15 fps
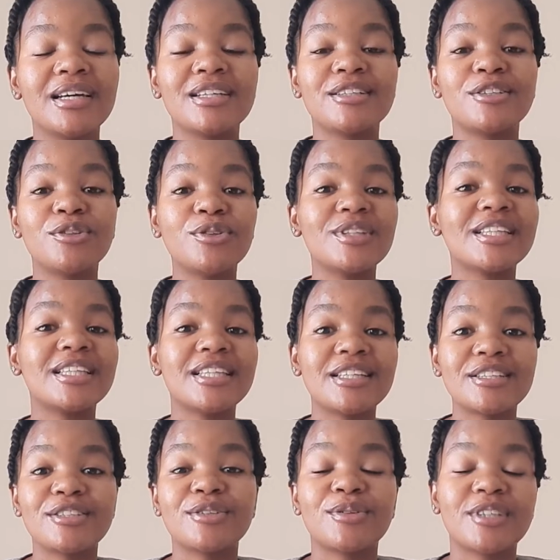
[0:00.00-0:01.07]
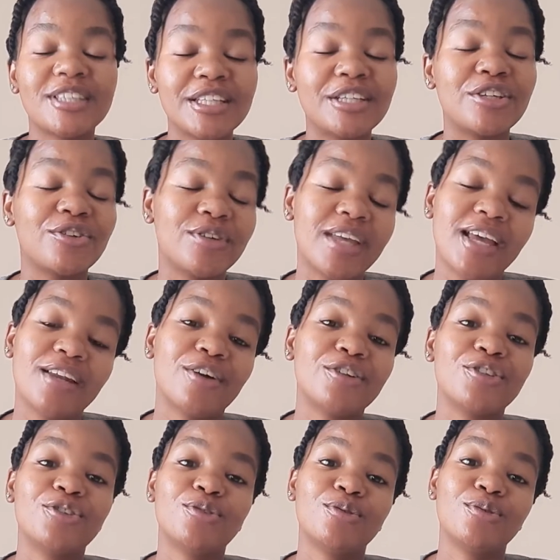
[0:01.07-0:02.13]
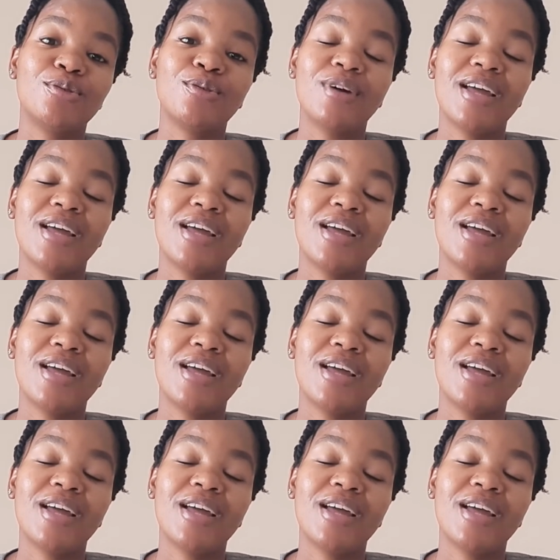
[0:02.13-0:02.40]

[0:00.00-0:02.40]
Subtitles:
do the things you think you cannot do.